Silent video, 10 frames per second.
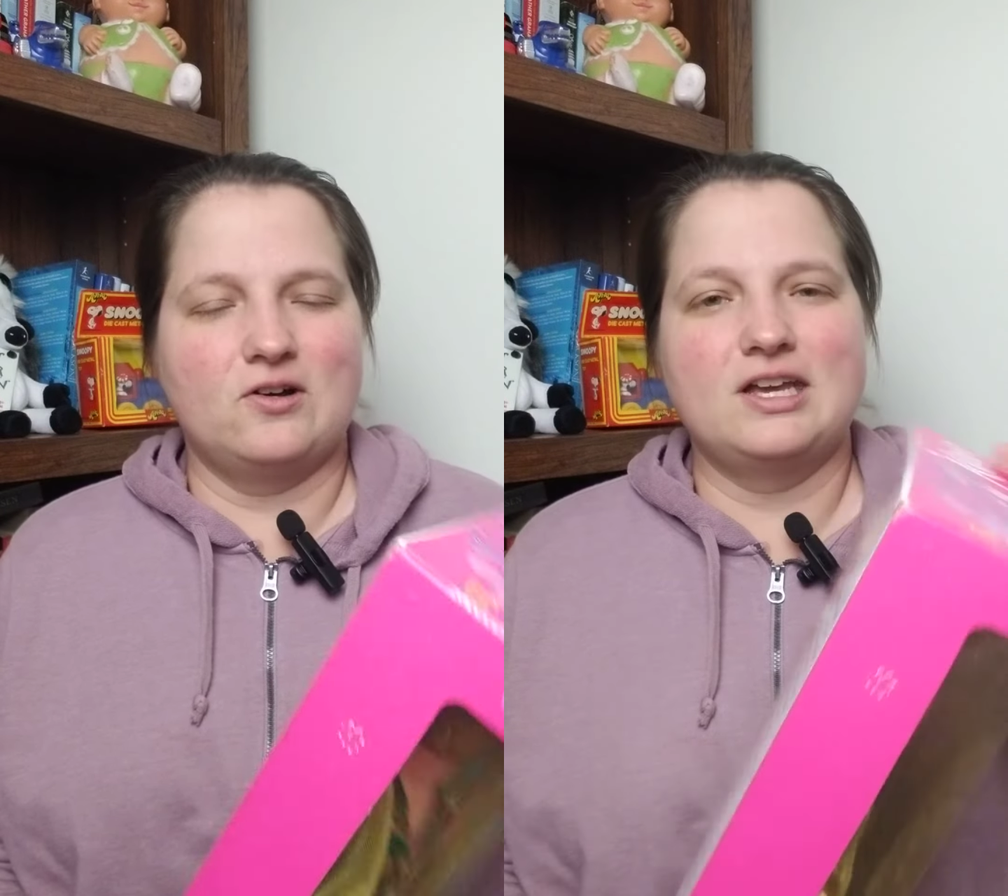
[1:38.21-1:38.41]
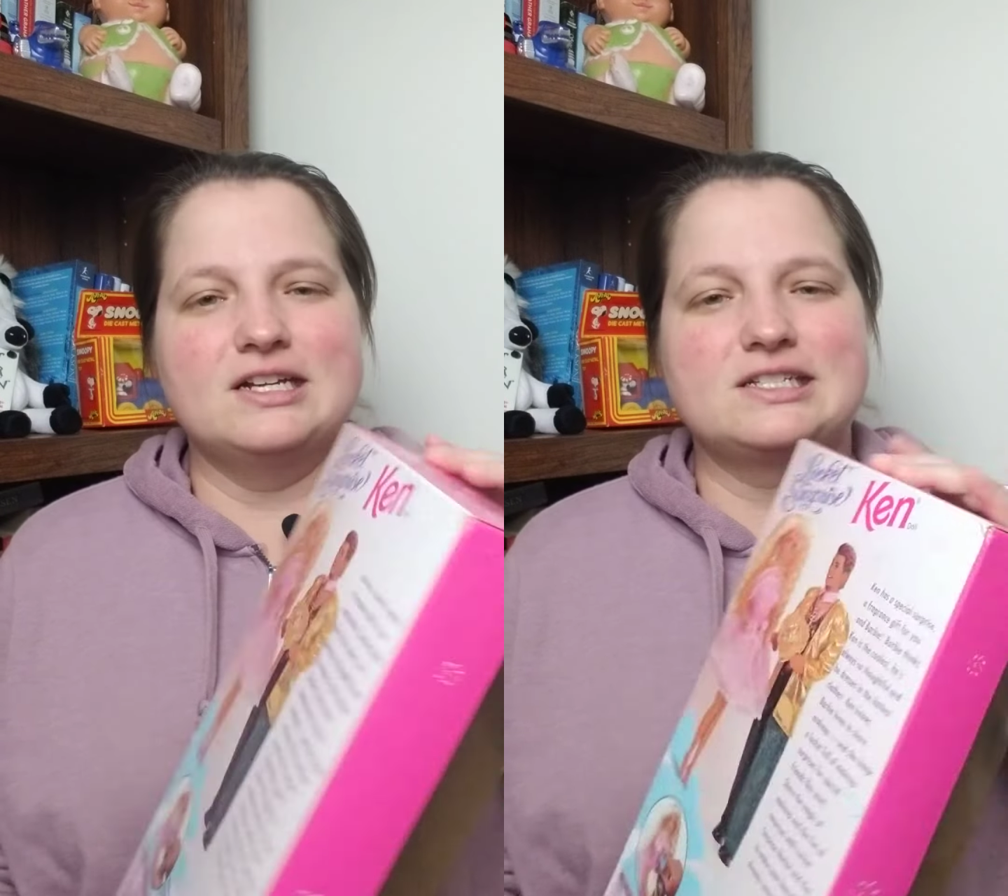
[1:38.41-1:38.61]

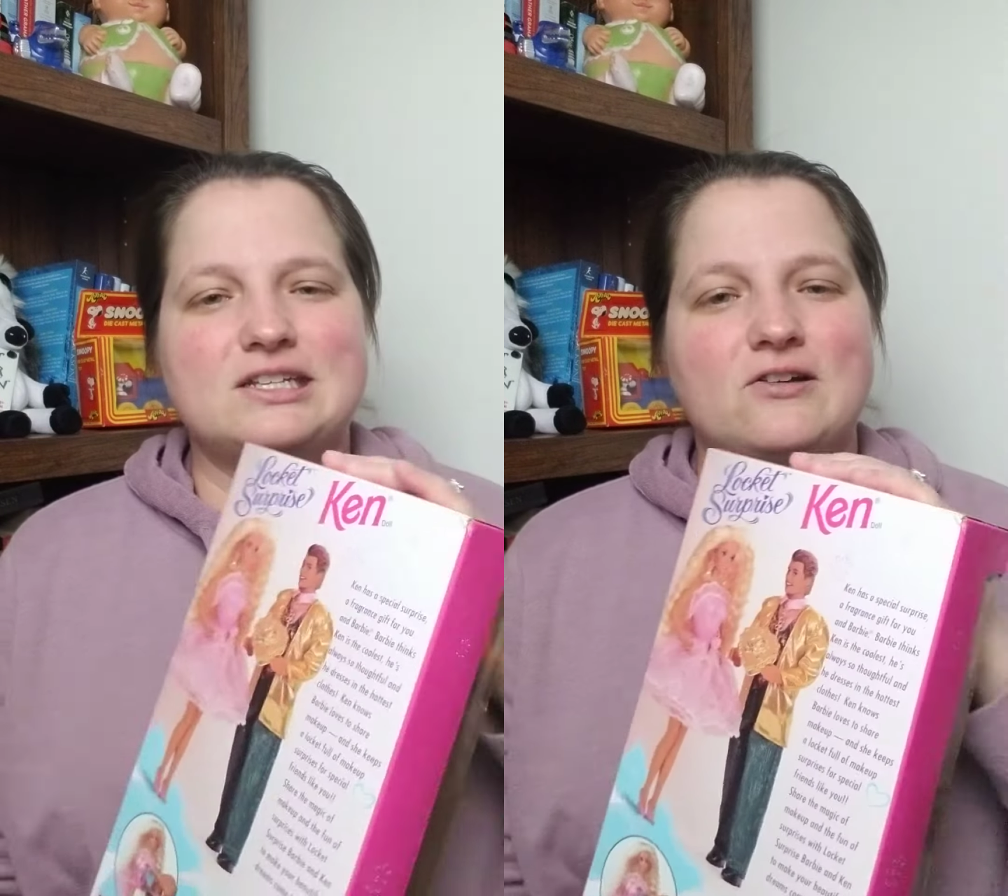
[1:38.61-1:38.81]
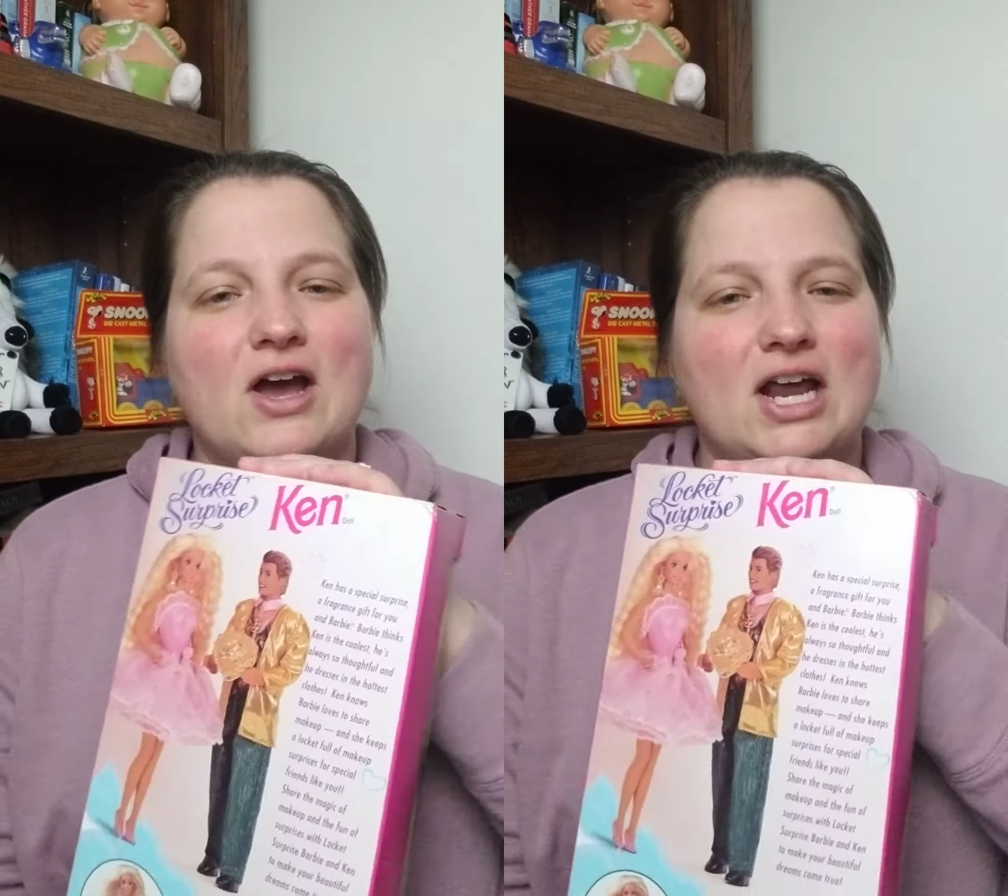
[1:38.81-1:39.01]
He just
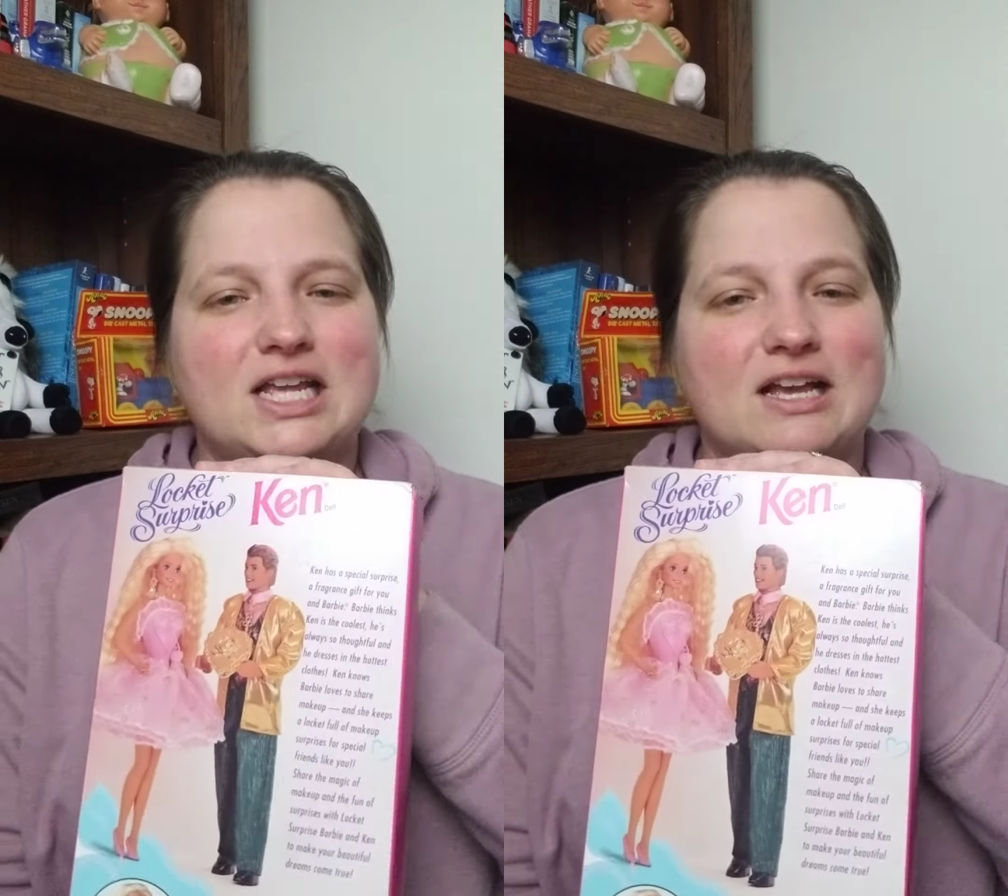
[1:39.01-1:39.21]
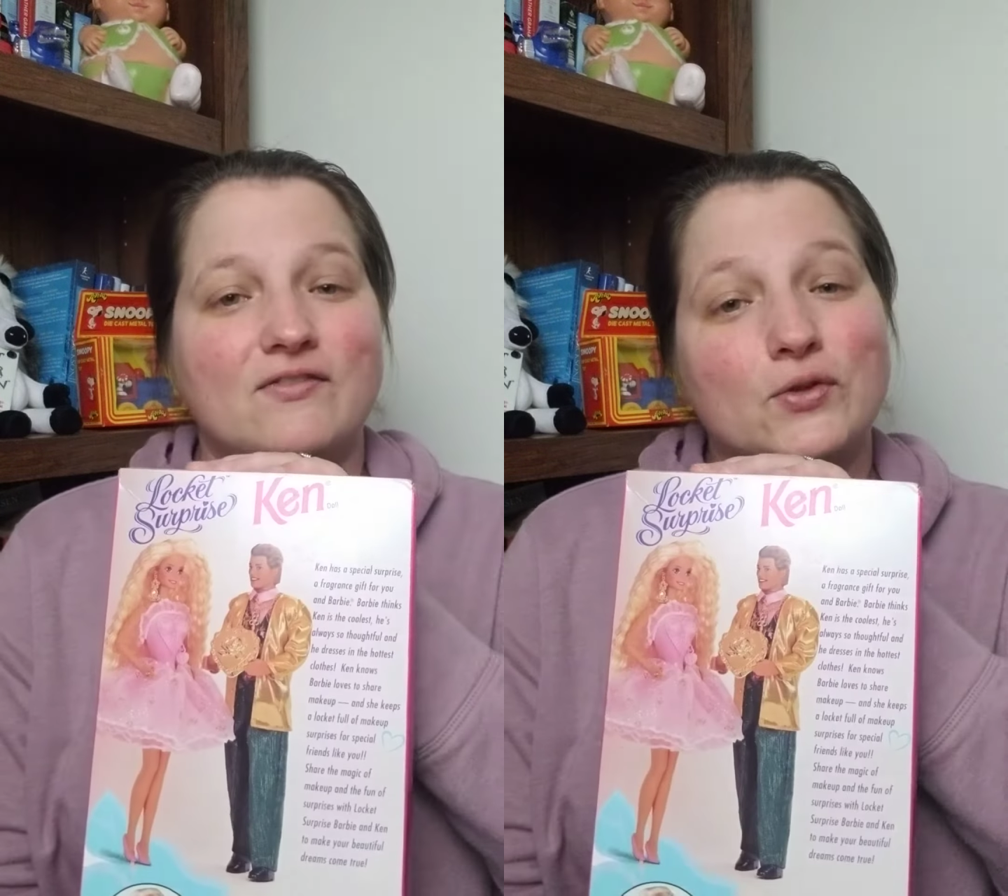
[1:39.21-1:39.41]
knew how to
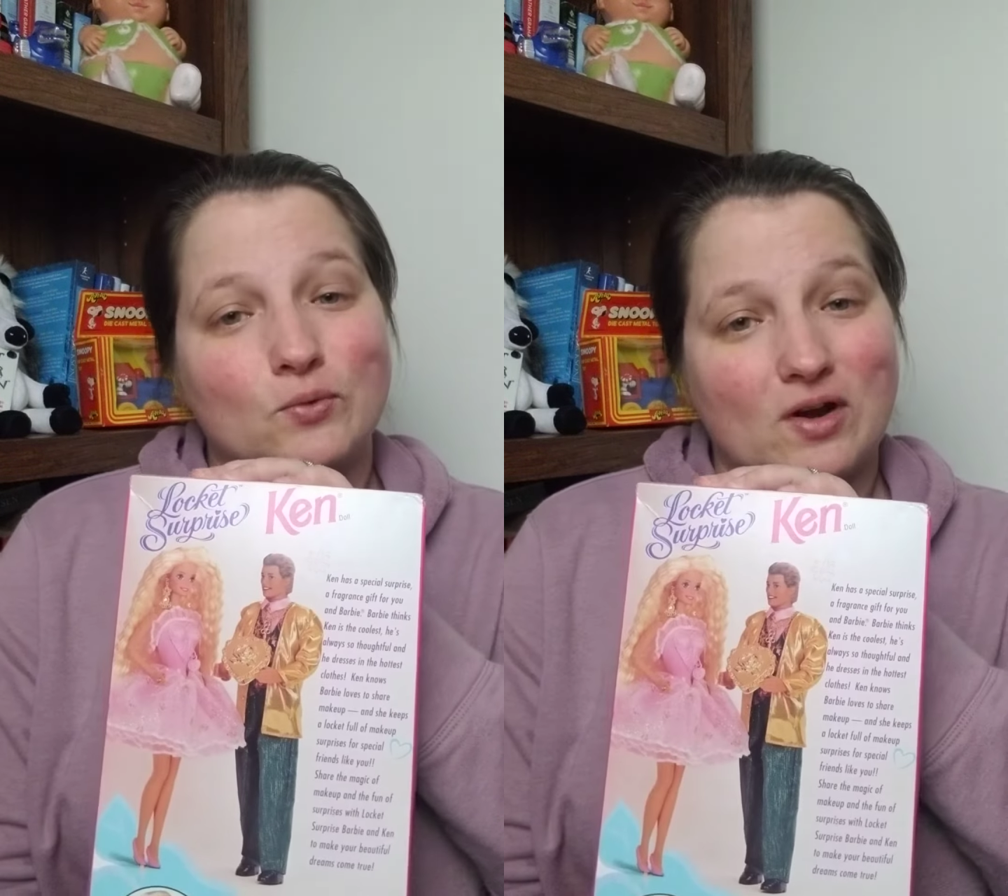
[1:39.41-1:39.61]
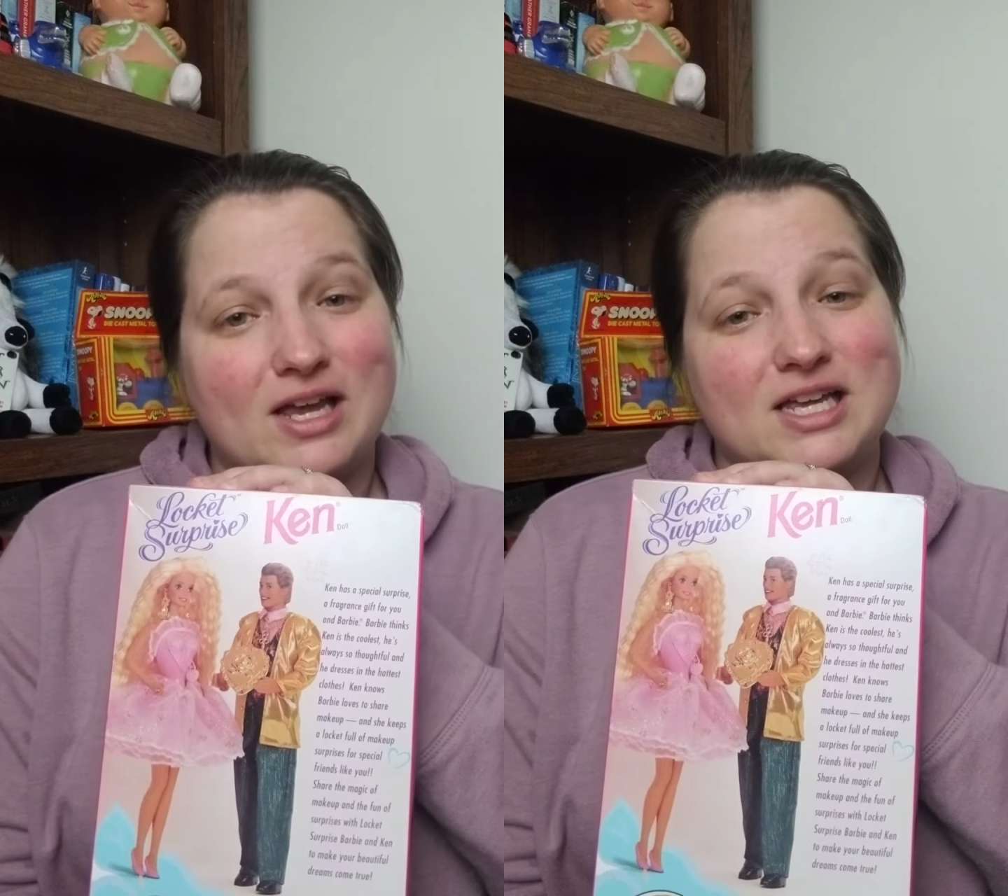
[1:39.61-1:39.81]
give the
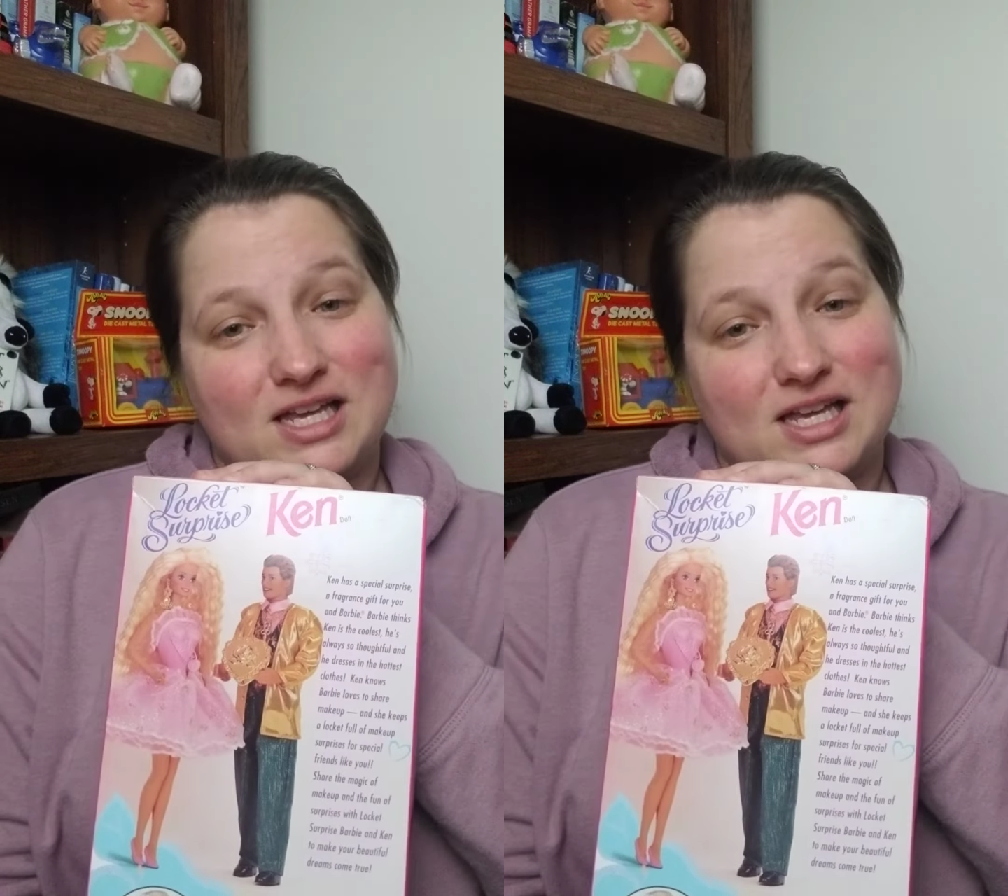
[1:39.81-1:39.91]
right